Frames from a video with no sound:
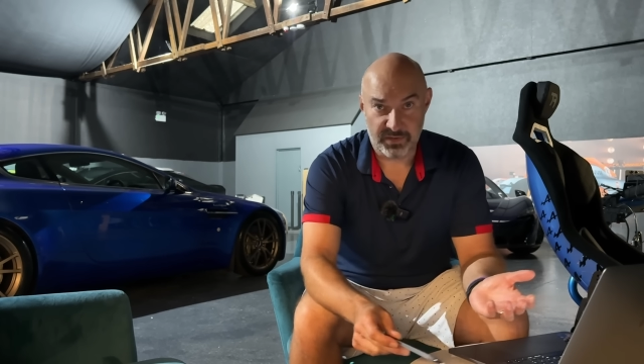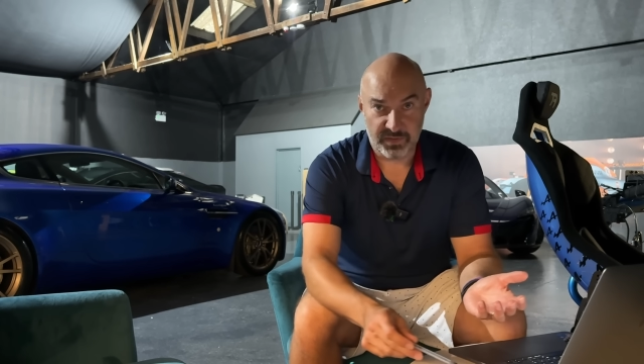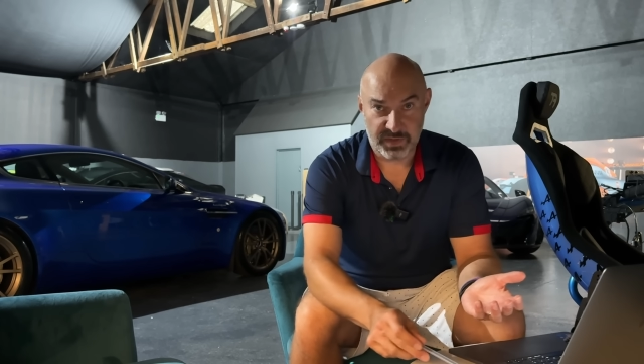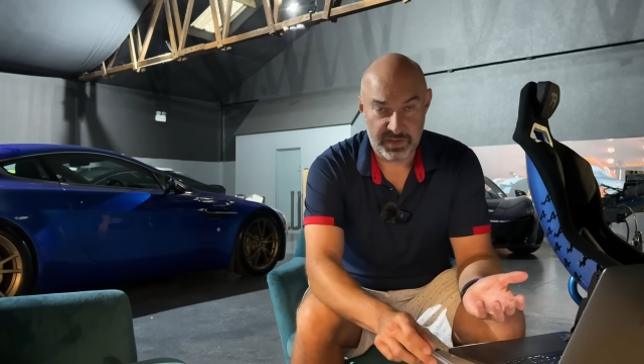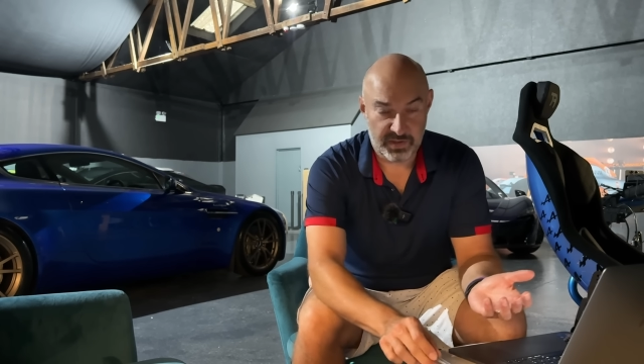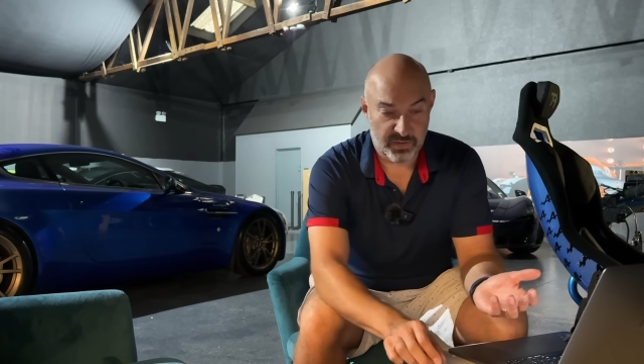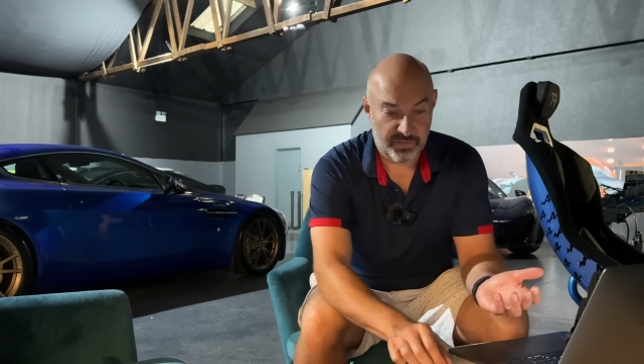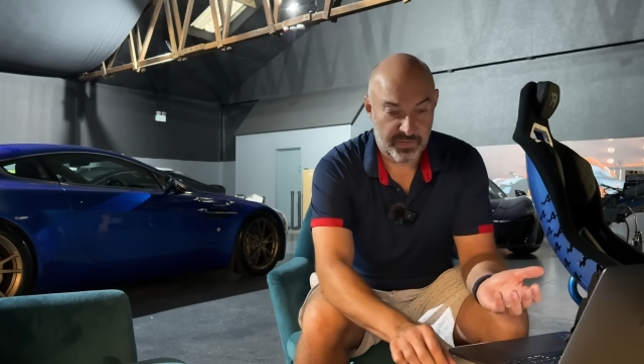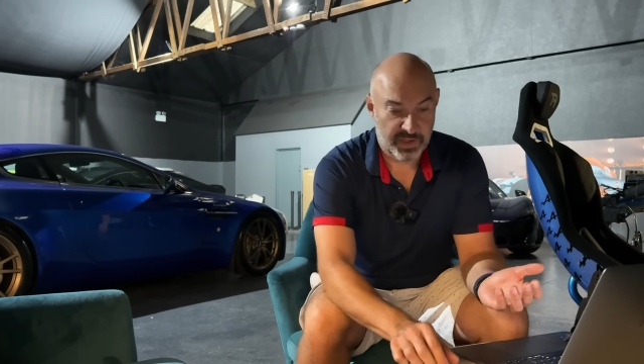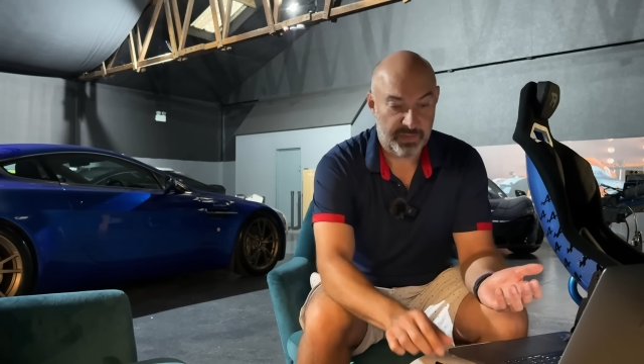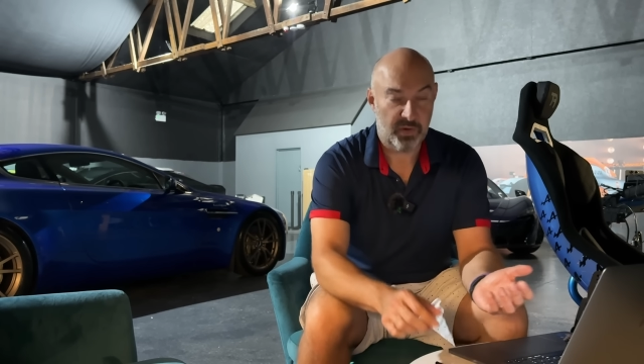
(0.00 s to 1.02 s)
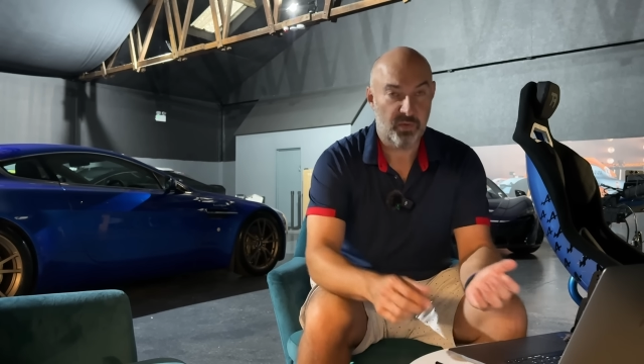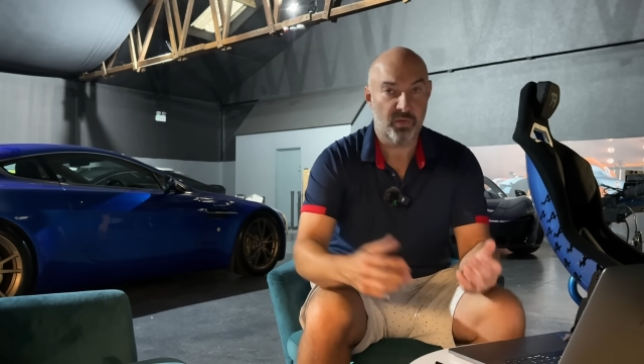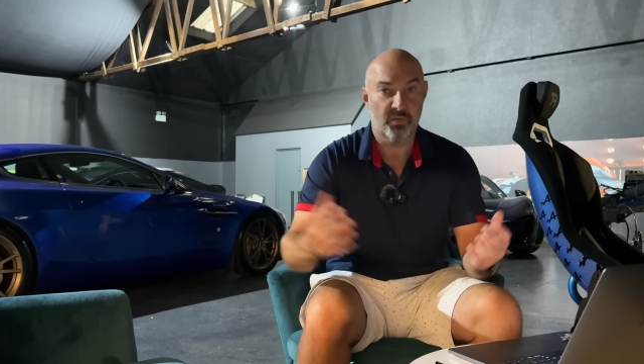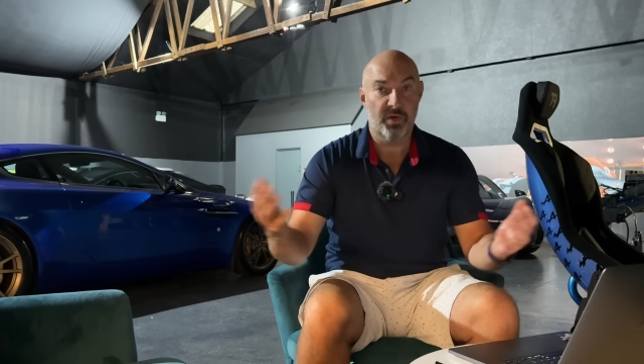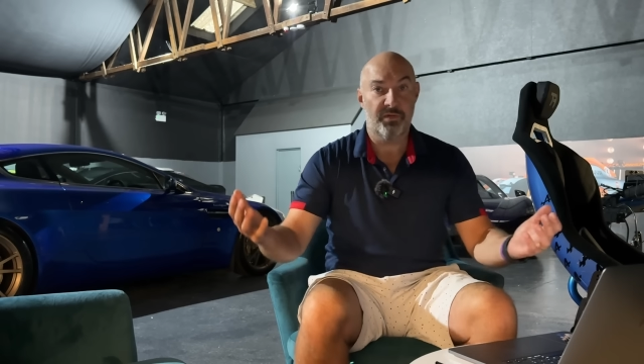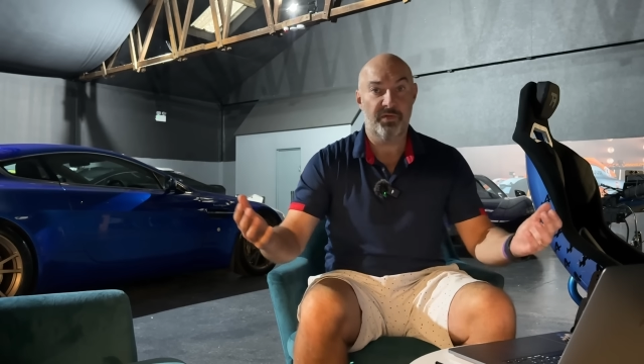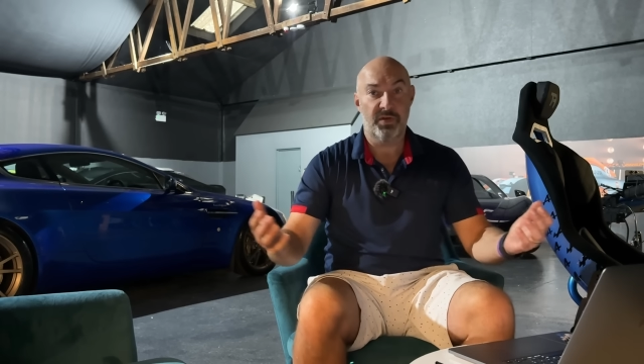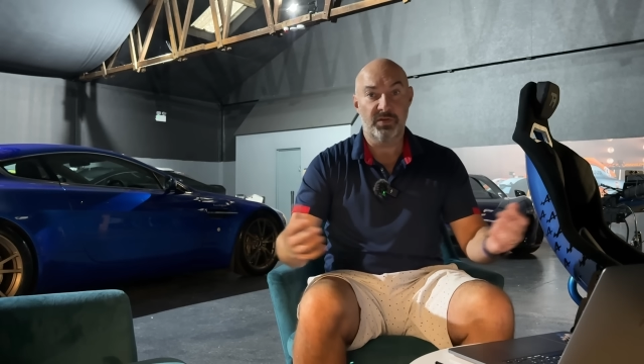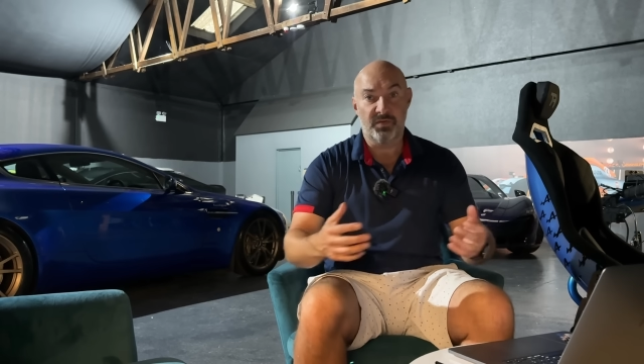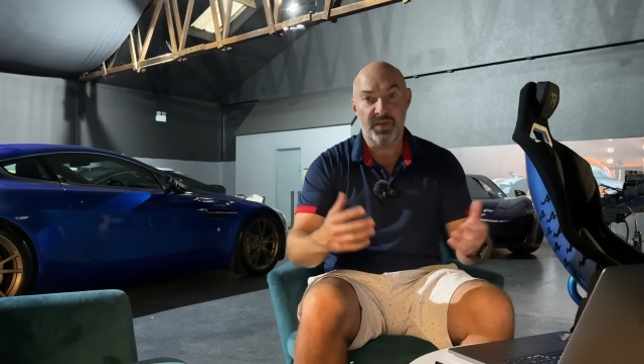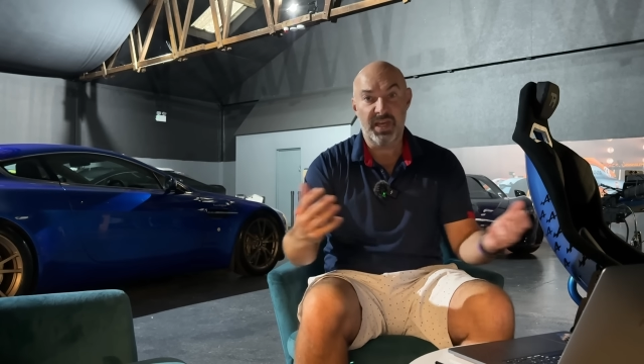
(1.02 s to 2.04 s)
obviously you've got to think about all the
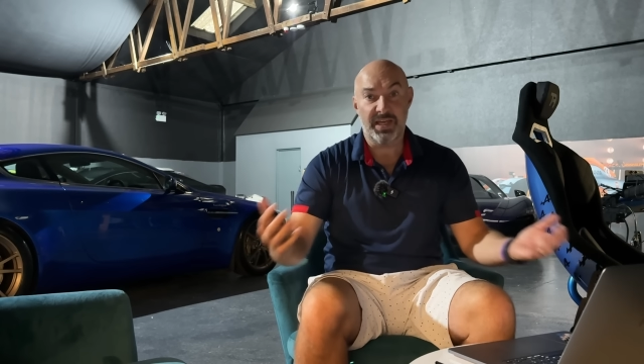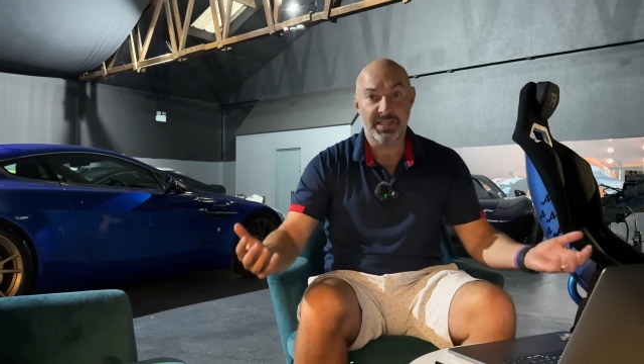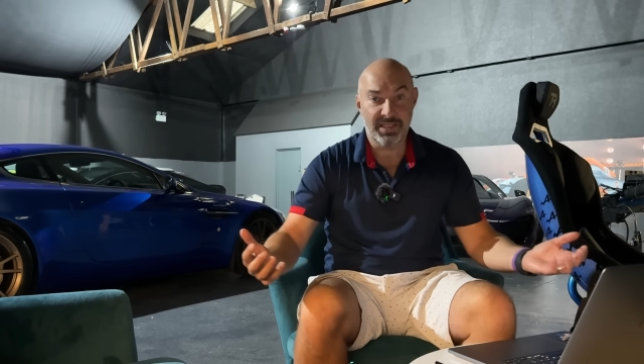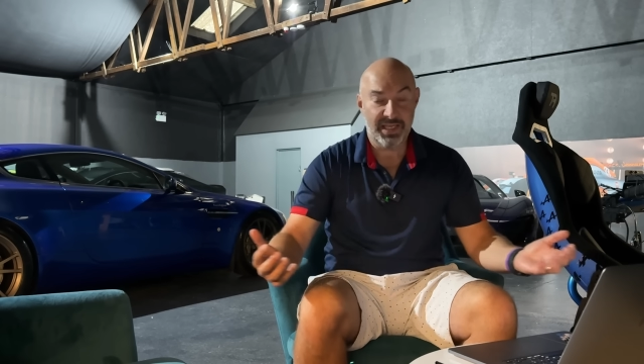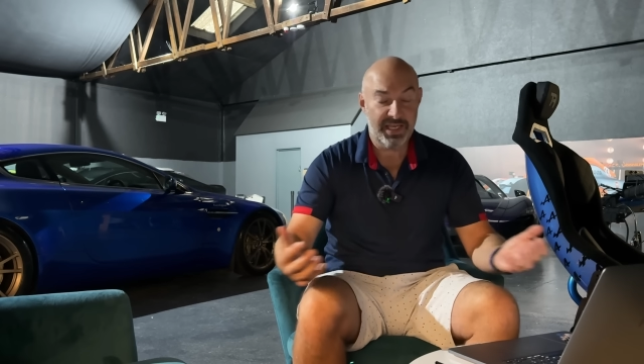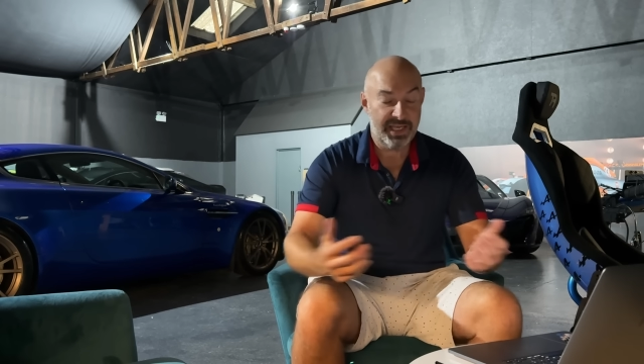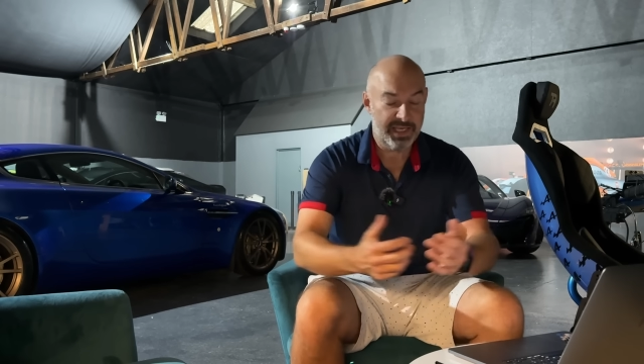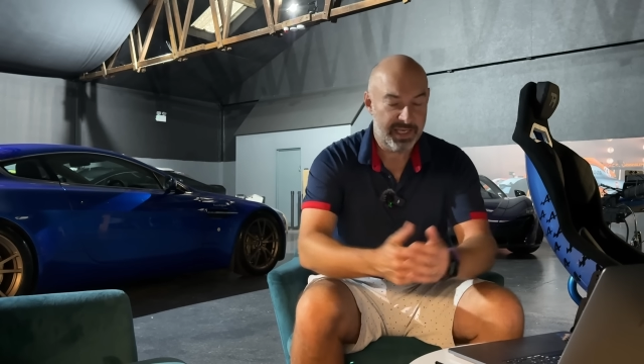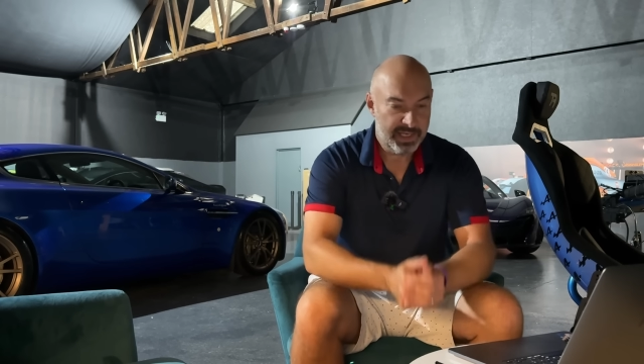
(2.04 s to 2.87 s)
revenues, VAT